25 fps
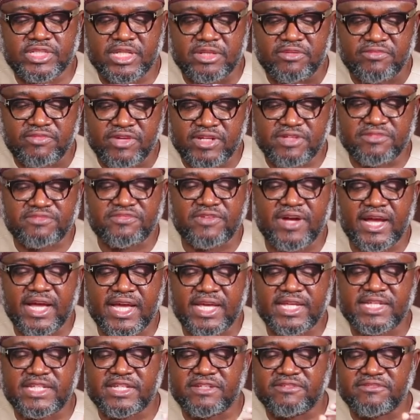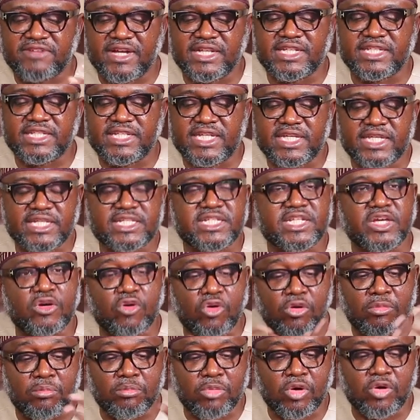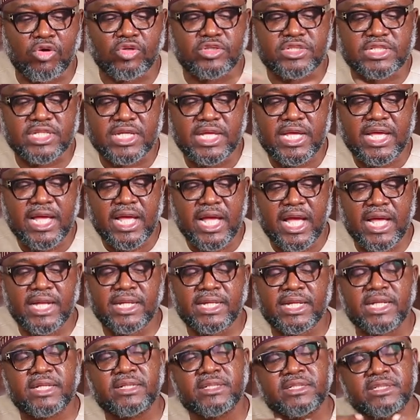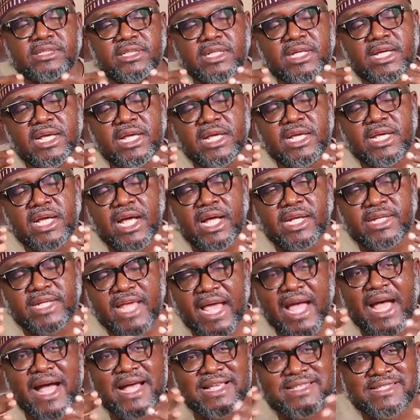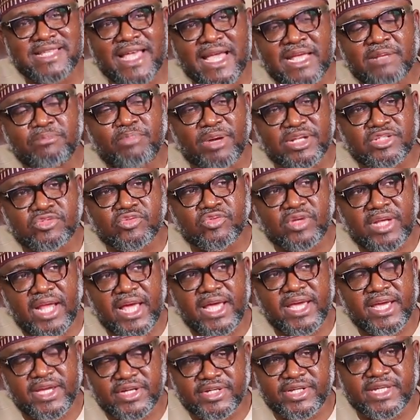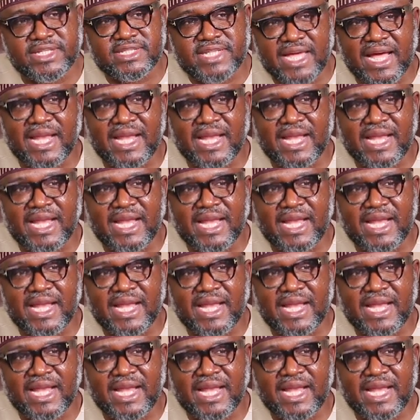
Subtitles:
They verify, they validate, they onboard, and they are assigned particular areas.